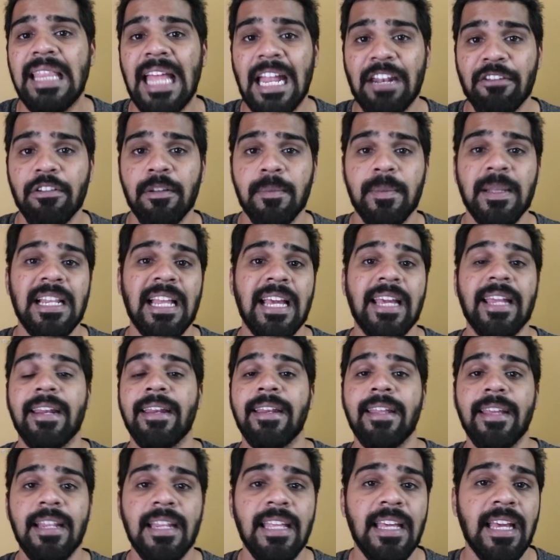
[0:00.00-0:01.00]
That will be like
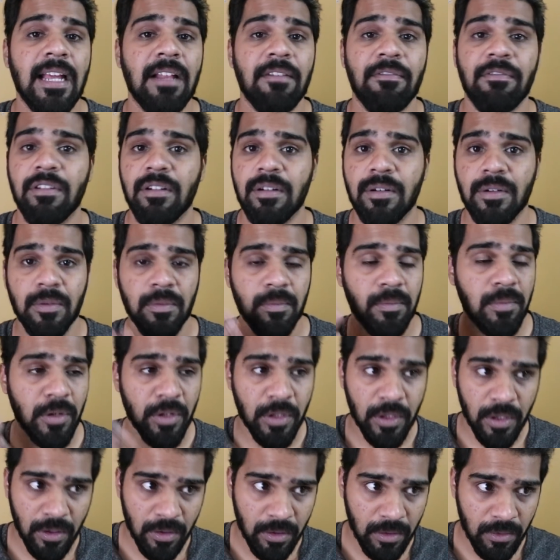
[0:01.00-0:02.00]
really helpful to
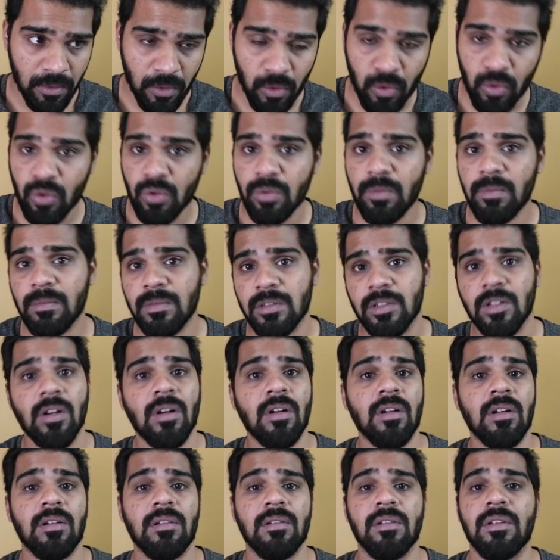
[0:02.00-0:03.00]
book your rooms
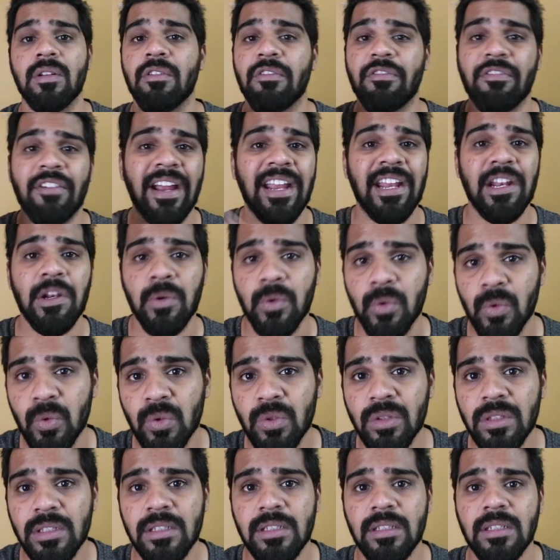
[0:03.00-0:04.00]
or find
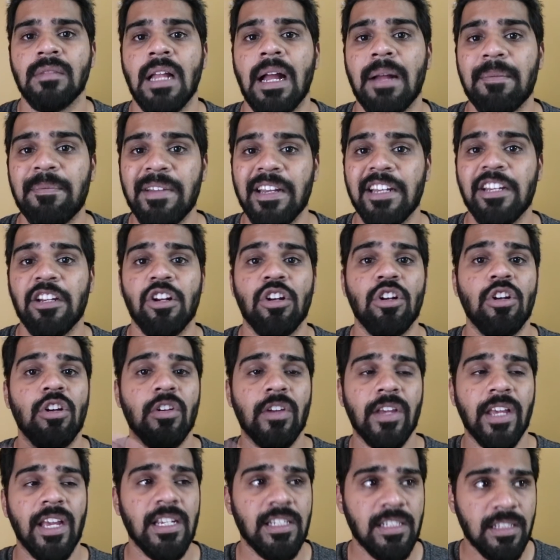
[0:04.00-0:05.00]
routes, update your
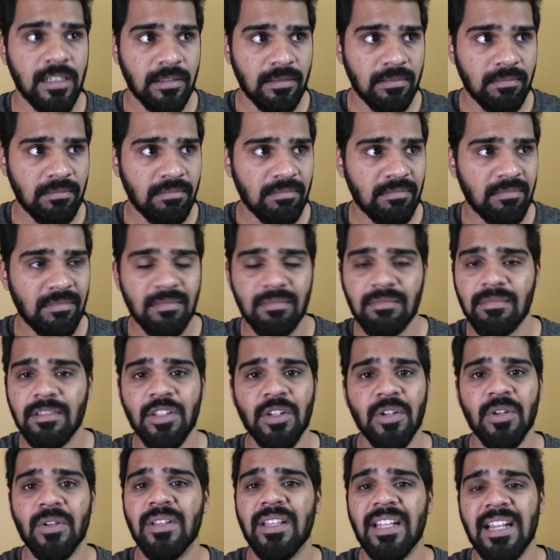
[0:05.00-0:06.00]
location.
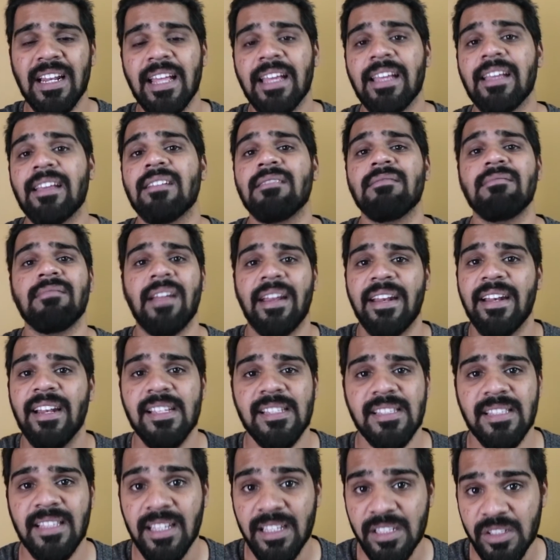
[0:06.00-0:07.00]
There are like
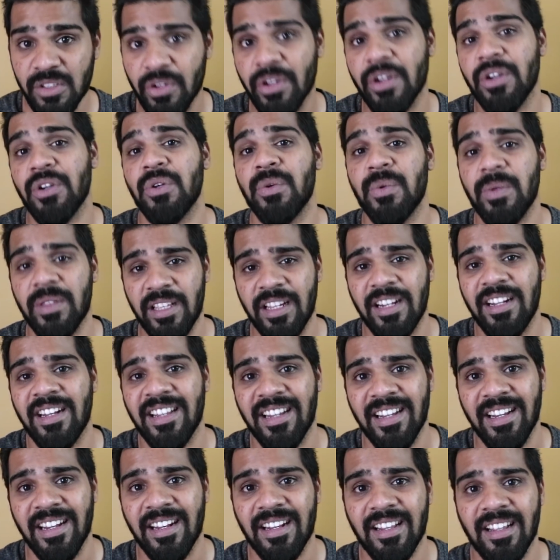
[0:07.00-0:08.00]
endless things you can do with
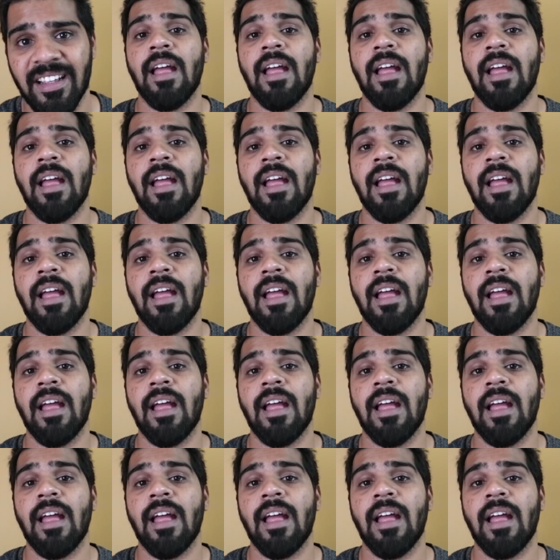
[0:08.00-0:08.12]
internet.